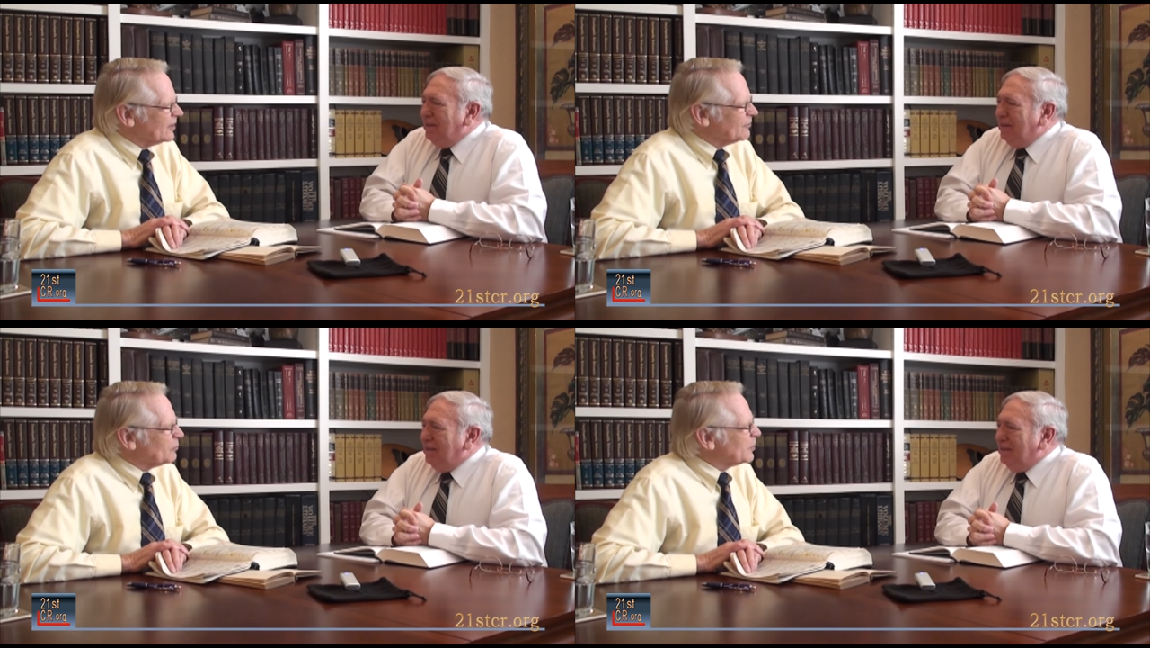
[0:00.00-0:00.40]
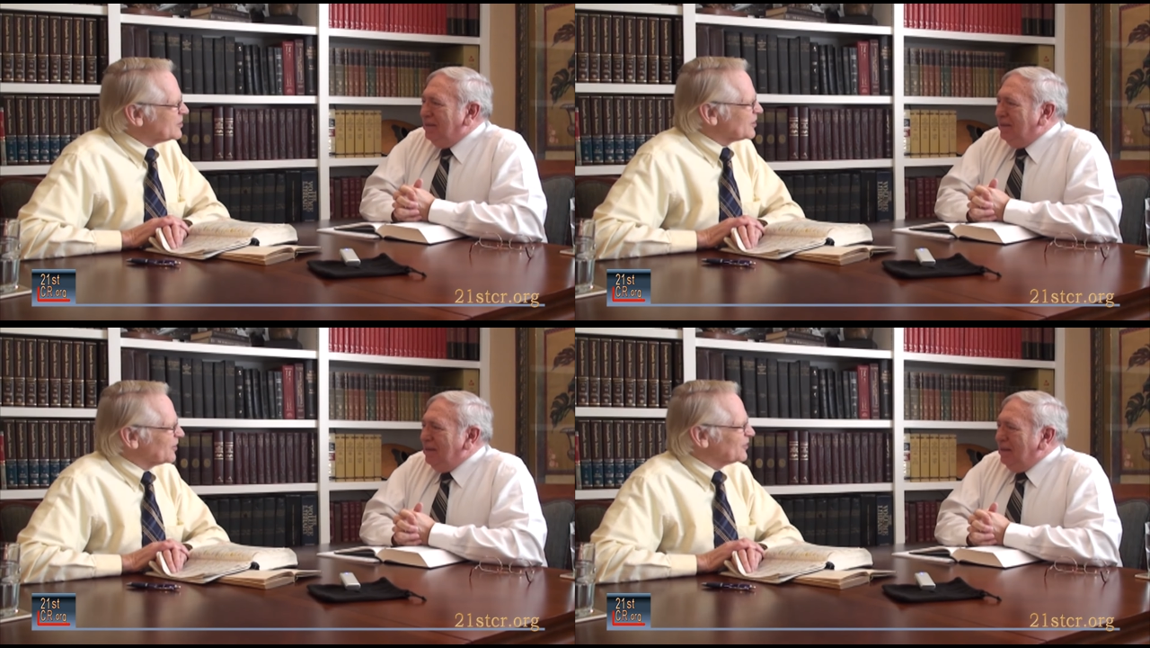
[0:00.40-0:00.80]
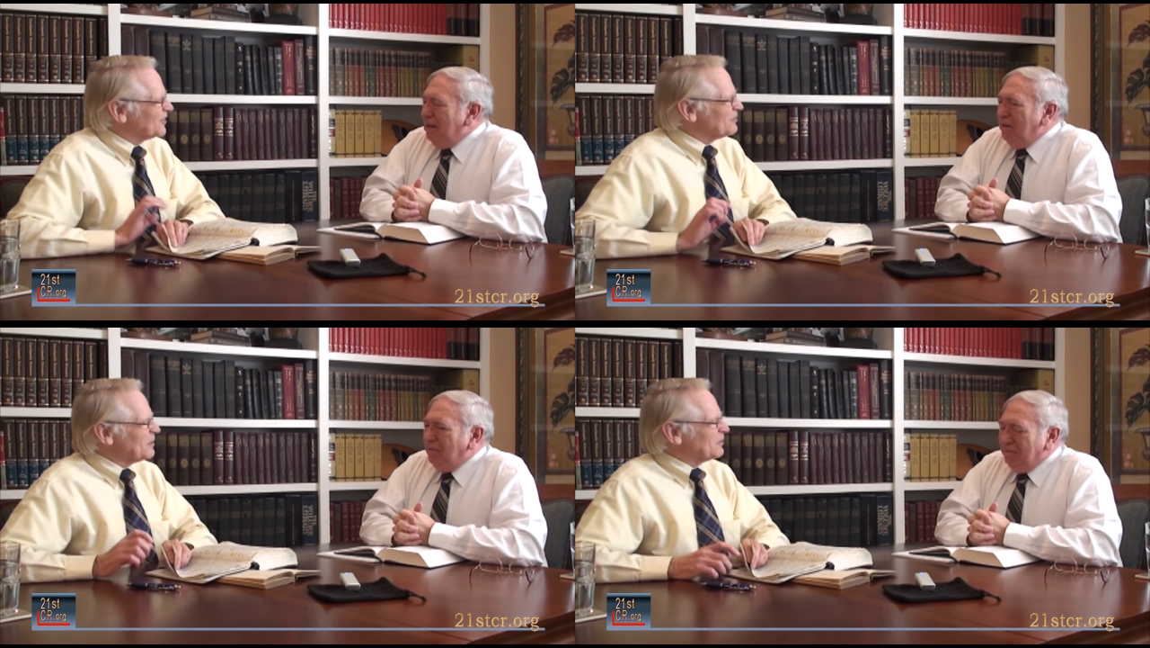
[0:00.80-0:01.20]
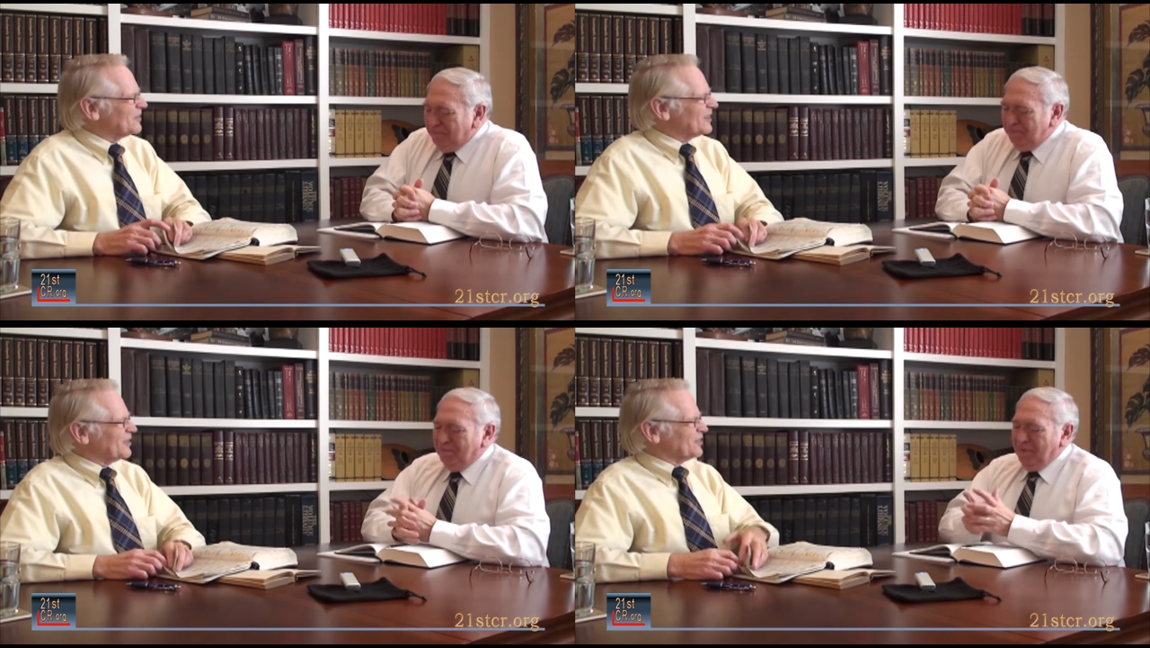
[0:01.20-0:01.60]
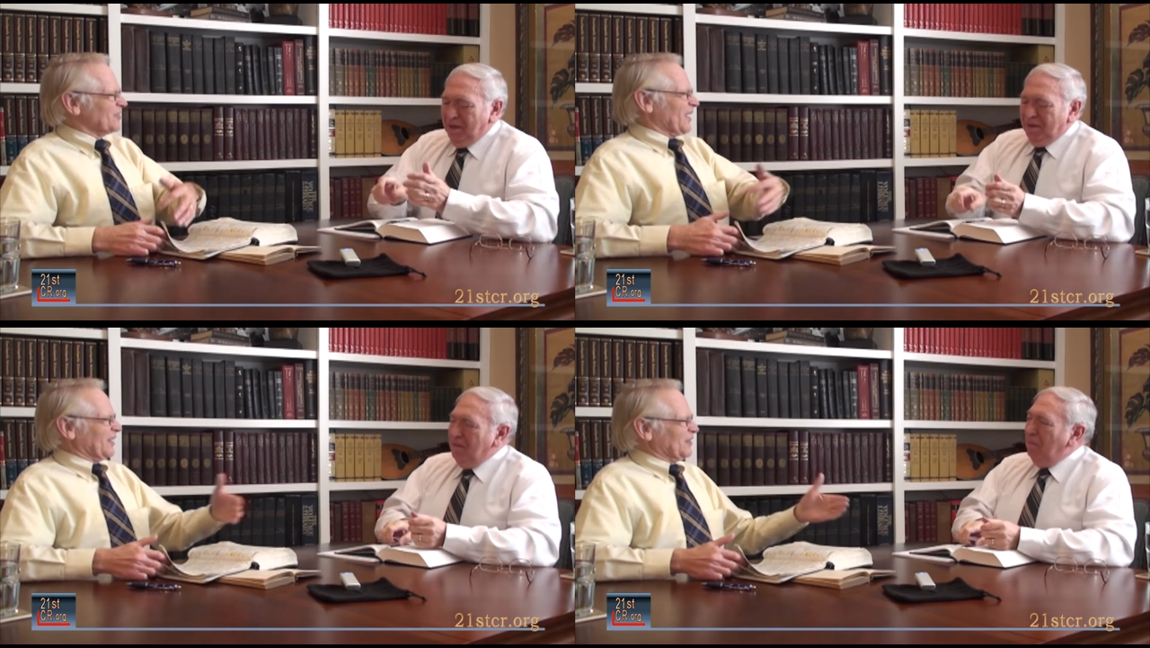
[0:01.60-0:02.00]
Speaker 1: thing for preaching because if, people say
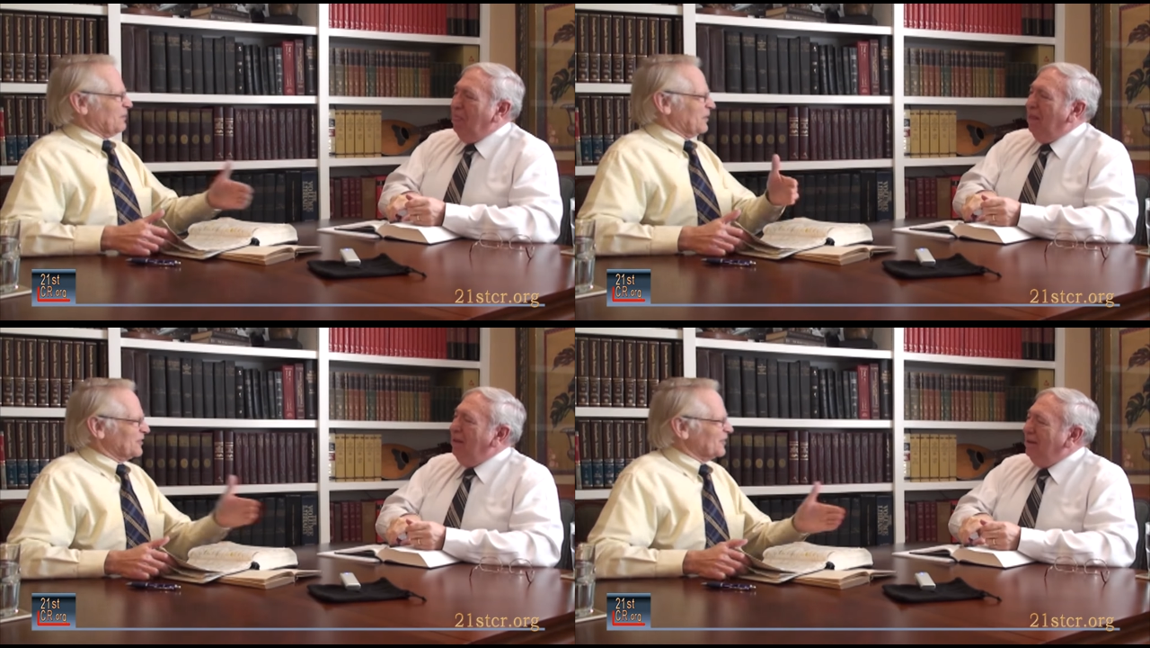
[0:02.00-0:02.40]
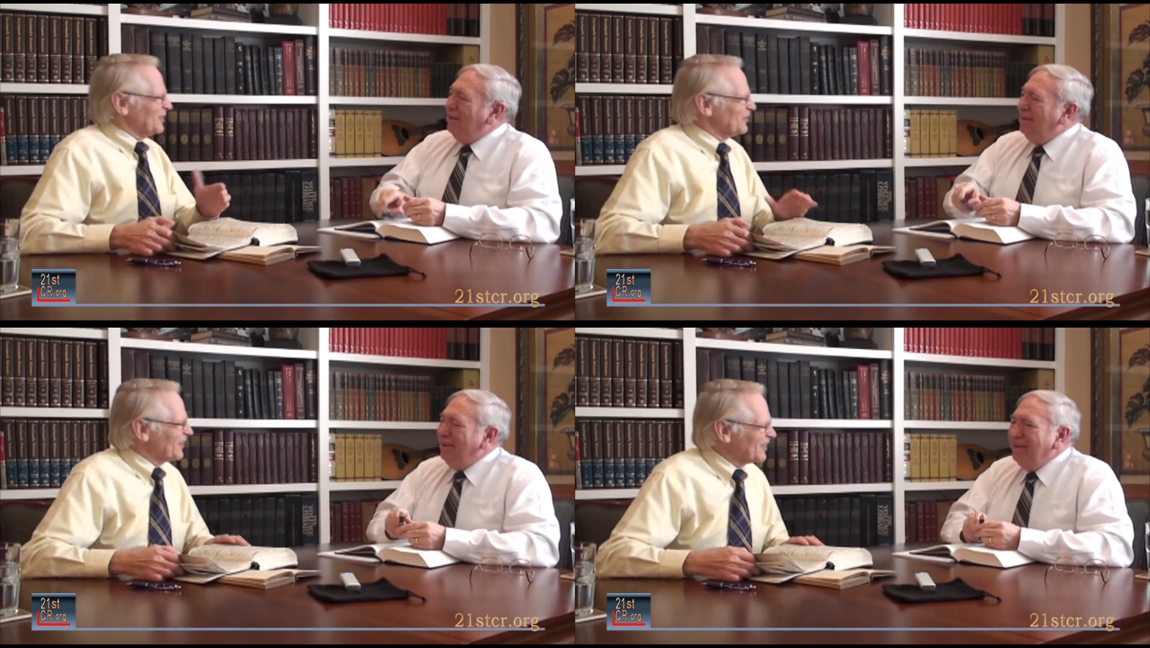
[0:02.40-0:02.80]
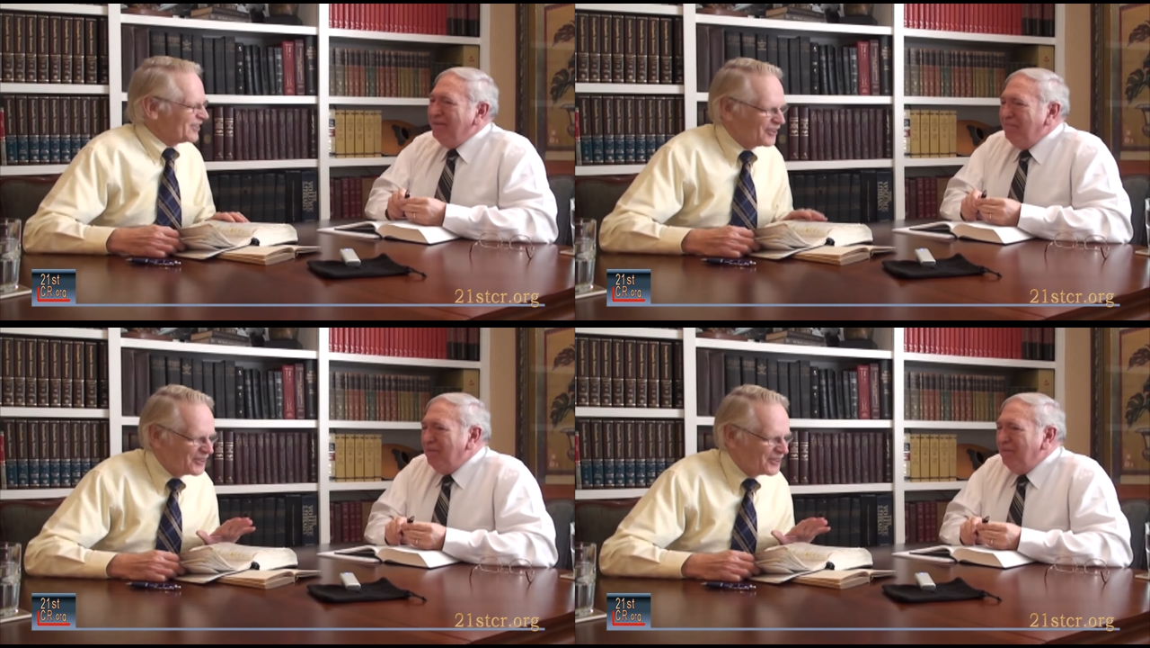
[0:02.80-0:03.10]
it's just academics yeah, and all that. Yeah.